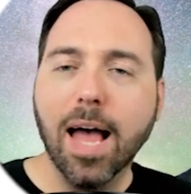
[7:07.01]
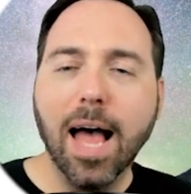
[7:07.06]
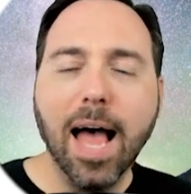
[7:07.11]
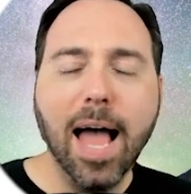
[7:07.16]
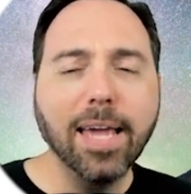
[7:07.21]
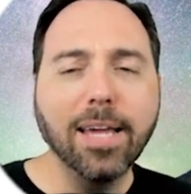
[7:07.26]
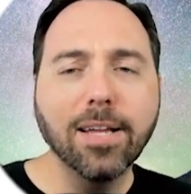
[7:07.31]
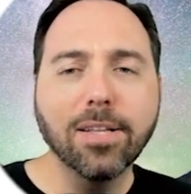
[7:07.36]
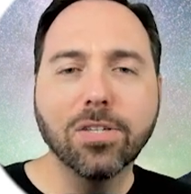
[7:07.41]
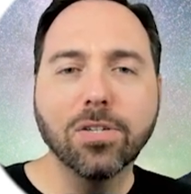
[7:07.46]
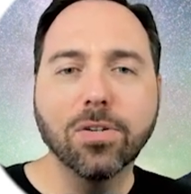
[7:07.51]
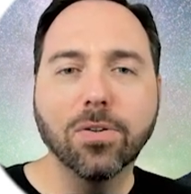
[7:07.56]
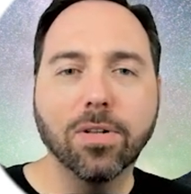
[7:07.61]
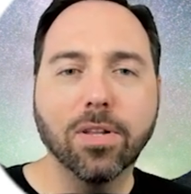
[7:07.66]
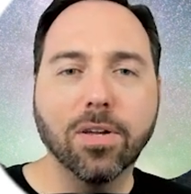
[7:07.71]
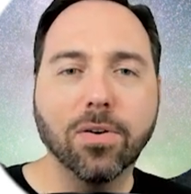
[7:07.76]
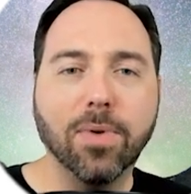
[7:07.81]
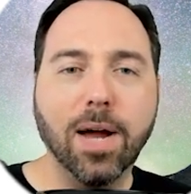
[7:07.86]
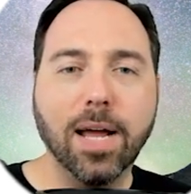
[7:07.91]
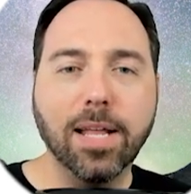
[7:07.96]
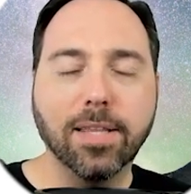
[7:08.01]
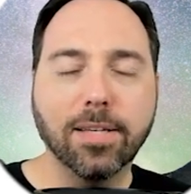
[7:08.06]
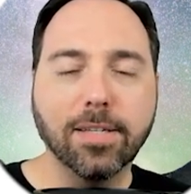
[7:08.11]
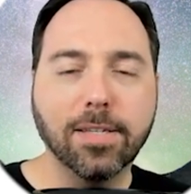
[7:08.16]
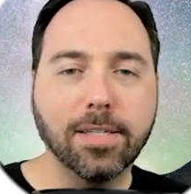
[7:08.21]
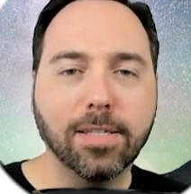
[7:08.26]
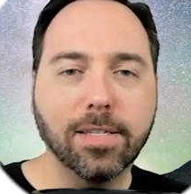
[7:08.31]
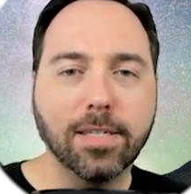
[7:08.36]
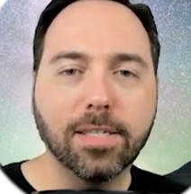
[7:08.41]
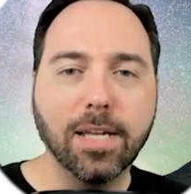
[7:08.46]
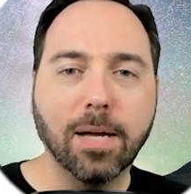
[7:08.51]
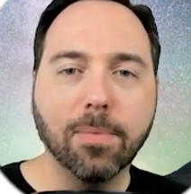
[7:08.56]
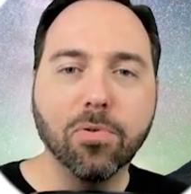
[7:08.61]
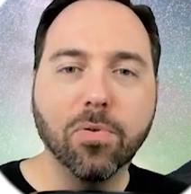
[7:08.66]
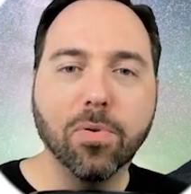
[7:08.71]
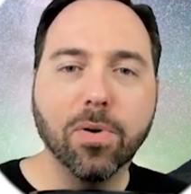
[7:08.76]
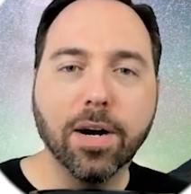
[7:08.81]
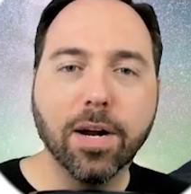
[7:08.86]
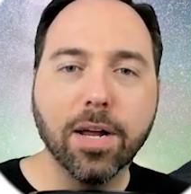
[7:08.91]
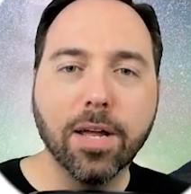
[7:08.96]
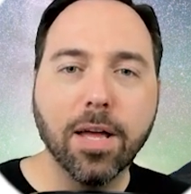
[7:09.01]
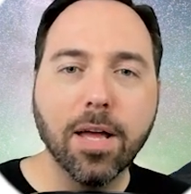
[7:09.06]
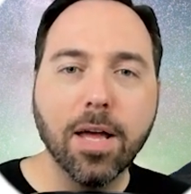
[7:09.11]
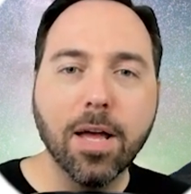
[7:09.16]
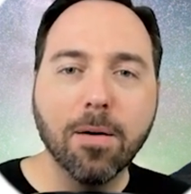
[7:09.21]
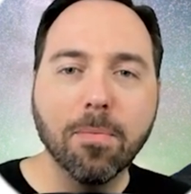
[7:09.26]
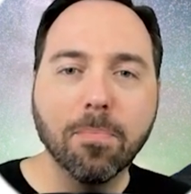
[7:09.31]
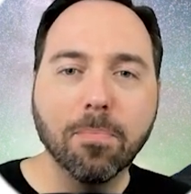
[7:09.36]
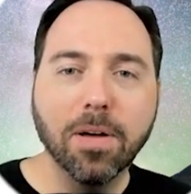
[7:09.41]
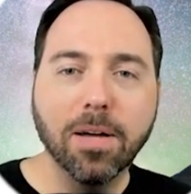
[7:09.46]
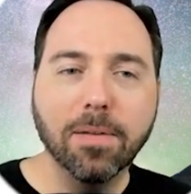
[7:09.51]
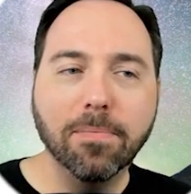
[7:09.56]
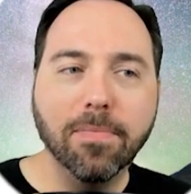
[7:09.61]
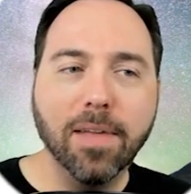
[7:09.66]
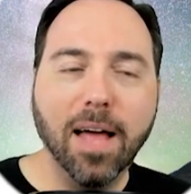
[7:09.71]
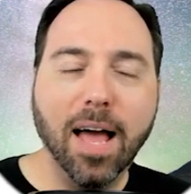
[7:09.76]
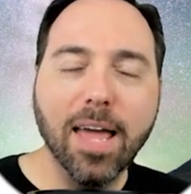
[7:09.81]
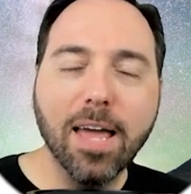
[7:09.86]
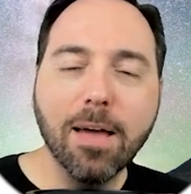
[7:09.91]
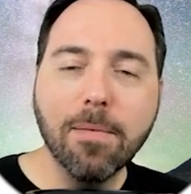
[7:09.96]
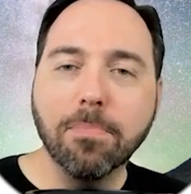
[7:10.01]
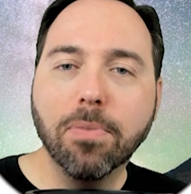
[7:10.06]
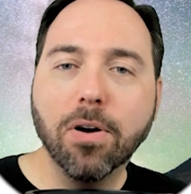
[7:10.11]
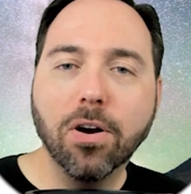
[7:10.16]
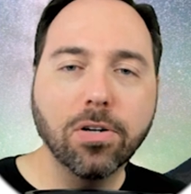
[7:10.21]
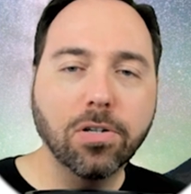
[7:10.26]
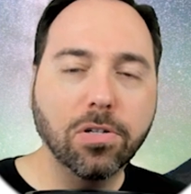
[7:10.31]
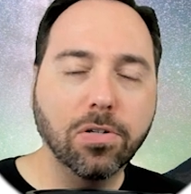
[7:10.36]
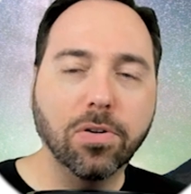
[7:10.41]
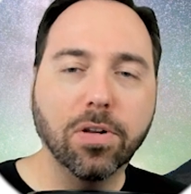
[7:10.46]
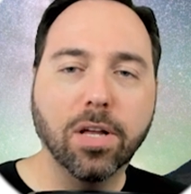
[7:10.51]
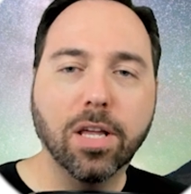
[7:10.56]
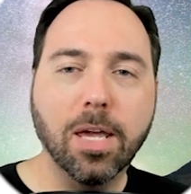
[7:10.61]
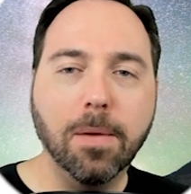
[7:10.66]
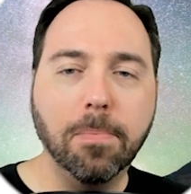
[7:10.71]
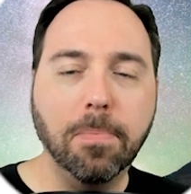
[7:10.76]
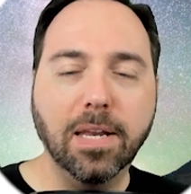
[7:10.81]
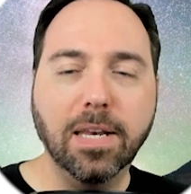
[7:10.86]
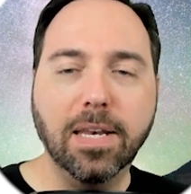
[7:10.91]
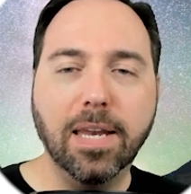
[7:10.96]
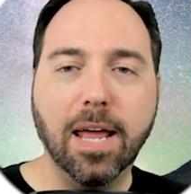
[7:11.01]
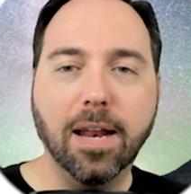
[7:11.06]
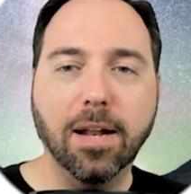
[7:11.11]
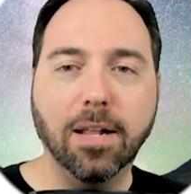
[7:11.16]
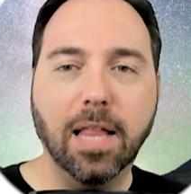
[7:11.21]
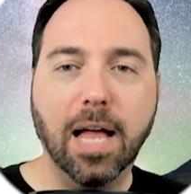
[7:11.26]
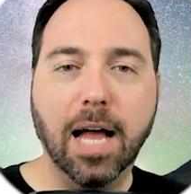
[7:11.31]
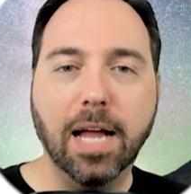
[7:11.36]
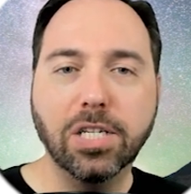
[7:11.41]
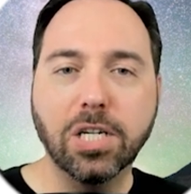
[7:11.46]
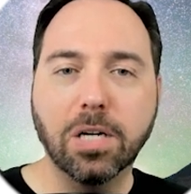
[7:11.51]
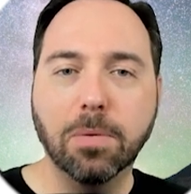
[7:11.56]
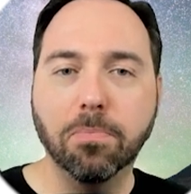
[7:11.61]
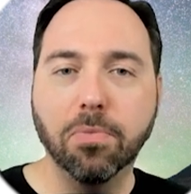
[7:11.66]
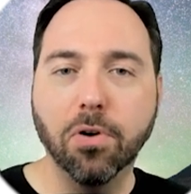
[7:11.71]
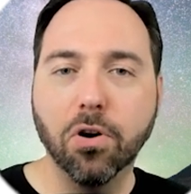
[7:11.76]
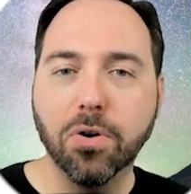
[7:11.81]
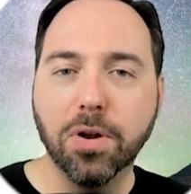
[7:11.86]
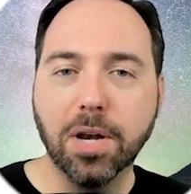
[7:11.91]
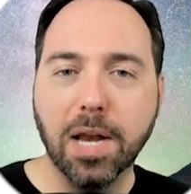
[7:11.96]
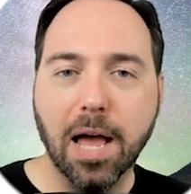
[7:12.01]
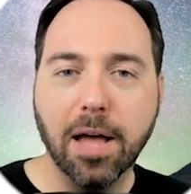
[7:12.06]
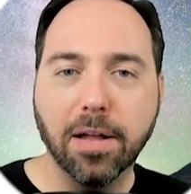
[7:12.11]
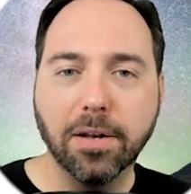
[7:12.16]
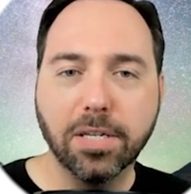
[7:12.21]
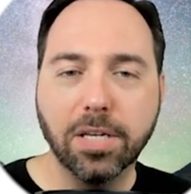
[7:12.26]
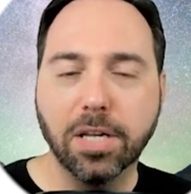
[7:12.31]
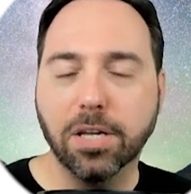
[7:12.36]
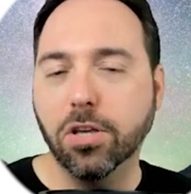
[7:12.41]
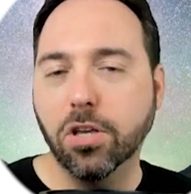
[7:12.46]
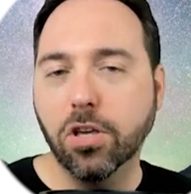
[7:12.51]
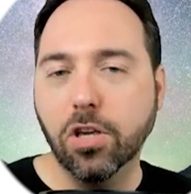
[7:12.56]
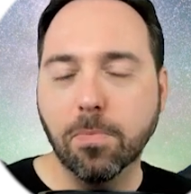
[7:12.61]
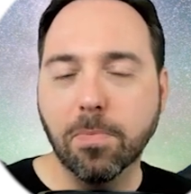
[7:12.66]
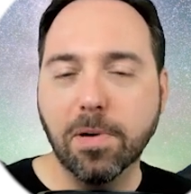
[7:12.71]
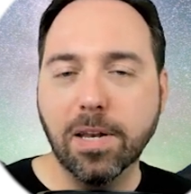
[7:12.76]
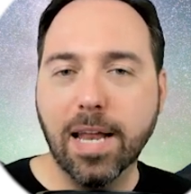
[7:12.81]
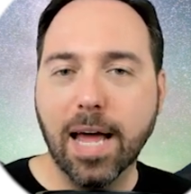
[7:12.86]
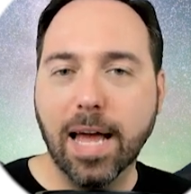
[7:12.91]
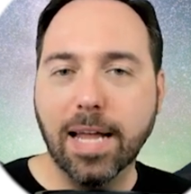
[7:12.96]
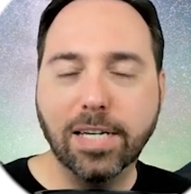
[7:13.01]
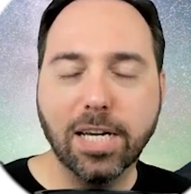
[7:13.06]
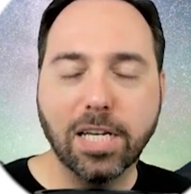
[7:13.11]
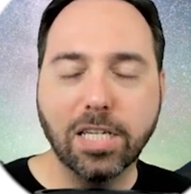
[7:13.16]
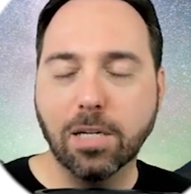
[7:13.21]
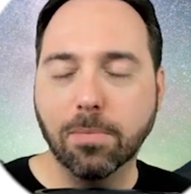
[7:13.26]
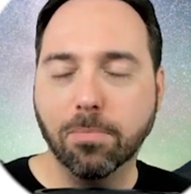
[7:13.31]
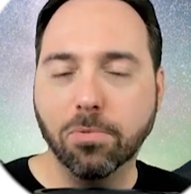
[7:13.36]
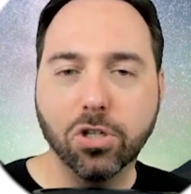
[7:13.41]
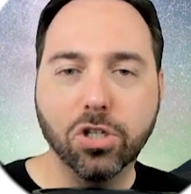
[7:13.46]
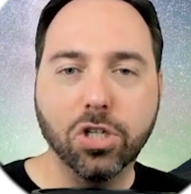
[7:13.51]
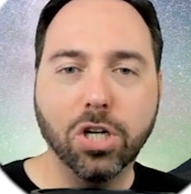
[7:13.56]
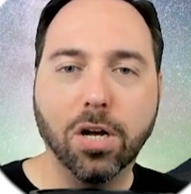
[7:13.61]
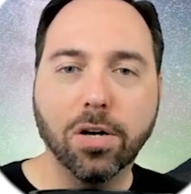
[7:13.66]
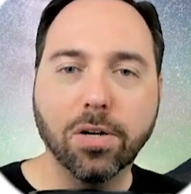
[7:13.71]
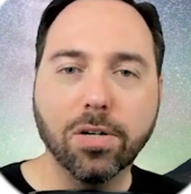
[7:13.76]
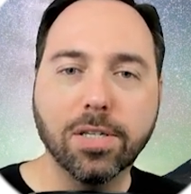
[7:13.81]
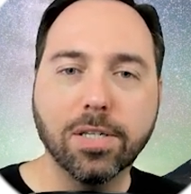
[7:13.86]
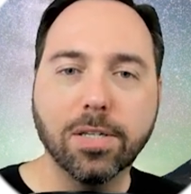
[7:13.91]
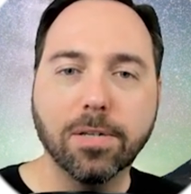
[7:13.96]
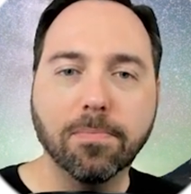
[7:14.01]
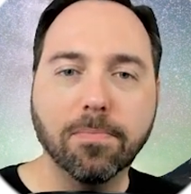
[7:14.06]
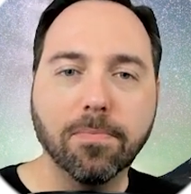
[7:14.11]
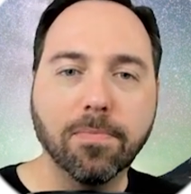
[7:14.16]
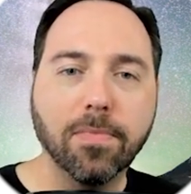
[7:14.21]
I could certainly write this as a subquery, but I am partial to keeping data logic broken out into human digestible chunks.